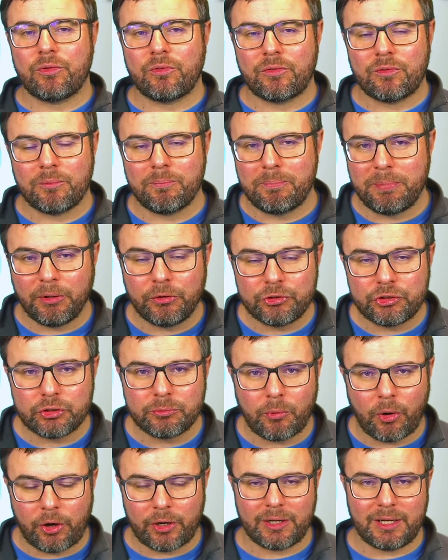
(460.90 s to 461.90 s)
build your
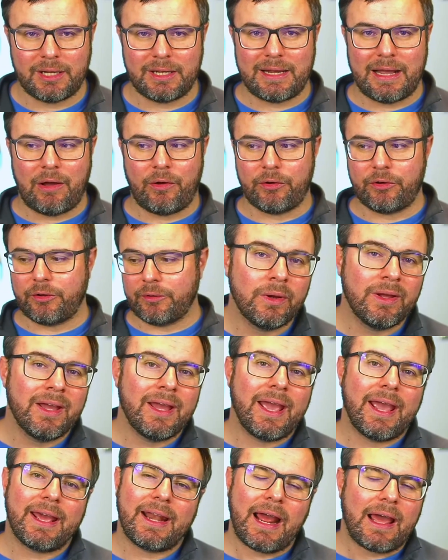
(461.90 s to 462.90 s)
marketing calendar,
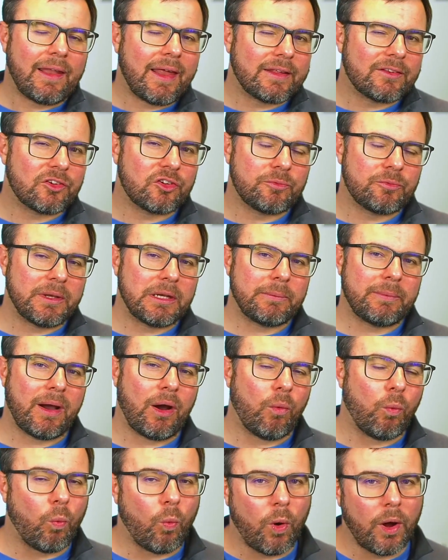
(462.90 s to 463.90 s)
and I like to spend
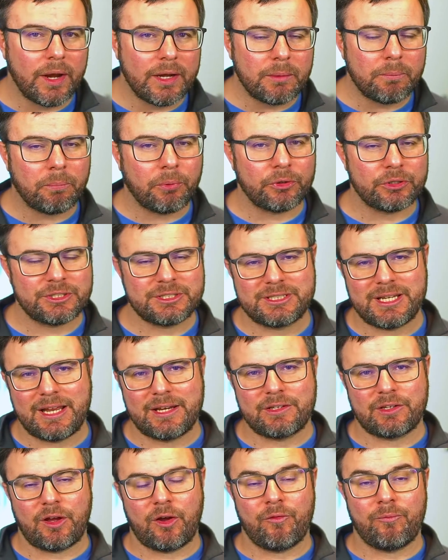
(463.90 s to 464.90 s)
about
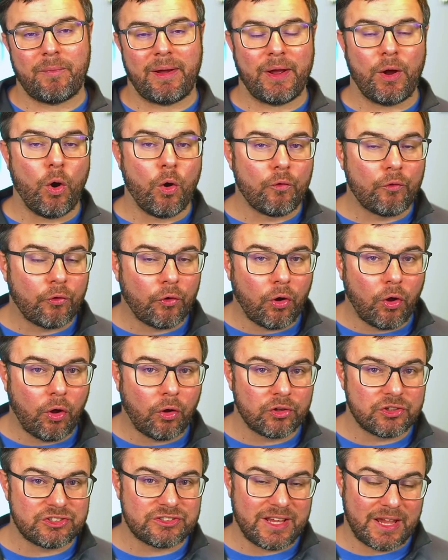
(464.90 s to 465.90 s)
1% of my overall
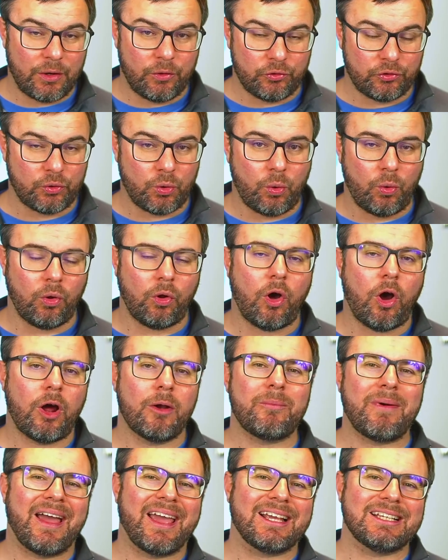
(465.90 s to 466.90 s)
sales goal on
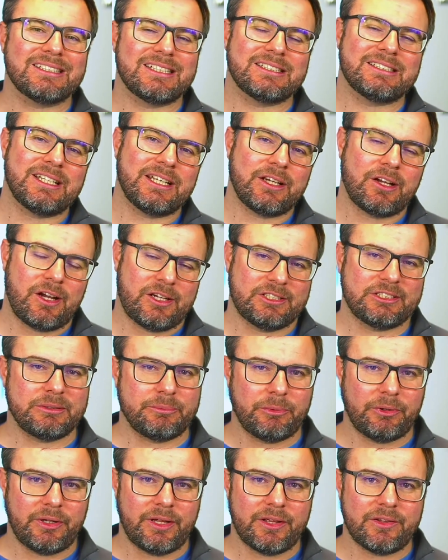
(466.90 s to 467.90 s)
my existing
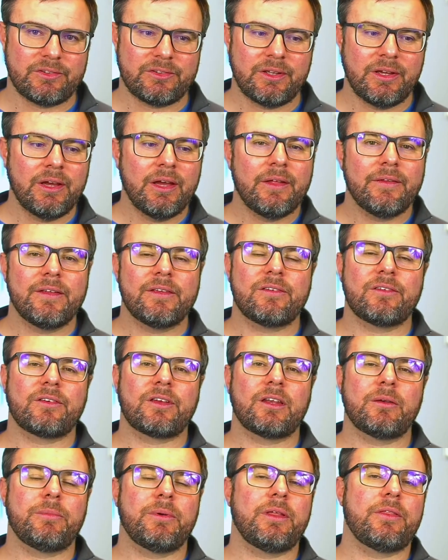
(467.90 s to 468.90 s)
customer list. This is going
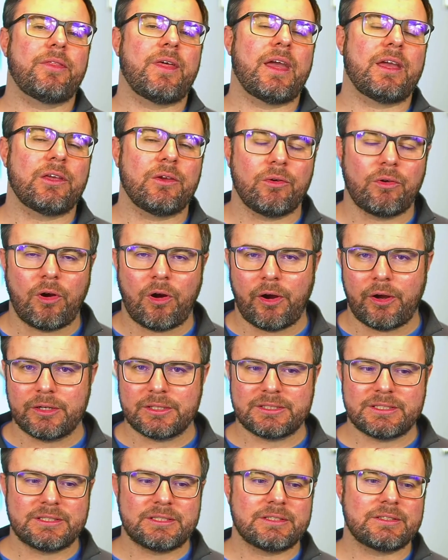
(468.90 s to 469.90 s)
to be thank you cards.
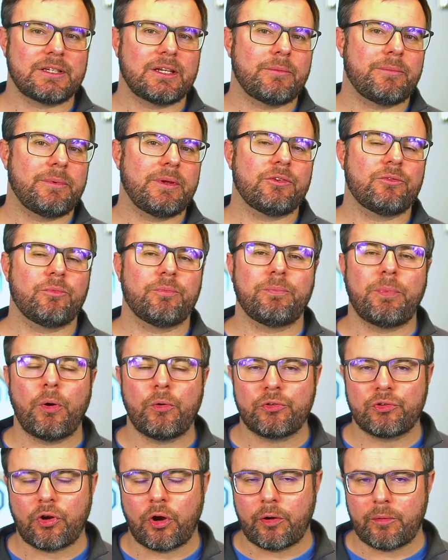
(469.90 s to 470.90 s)
This is going to be
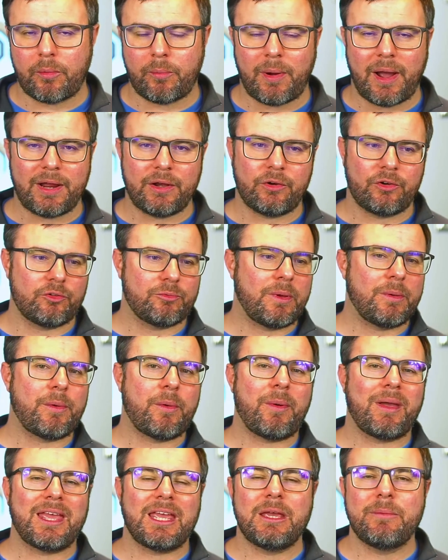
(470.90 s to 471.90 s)
postcard reminders, maybe
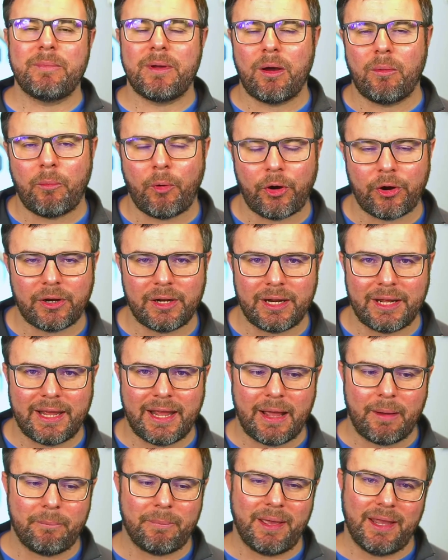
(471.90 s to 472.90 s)
my email marketing
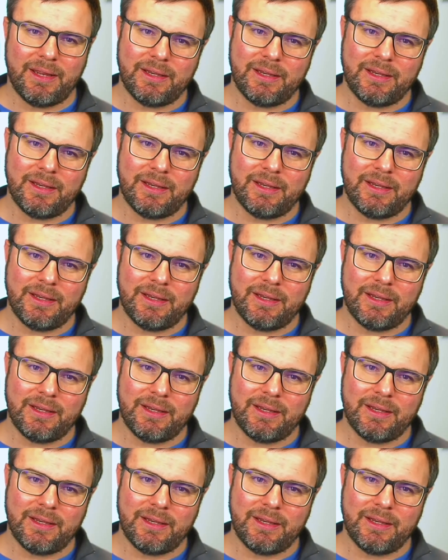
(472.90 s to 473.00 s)
campaign.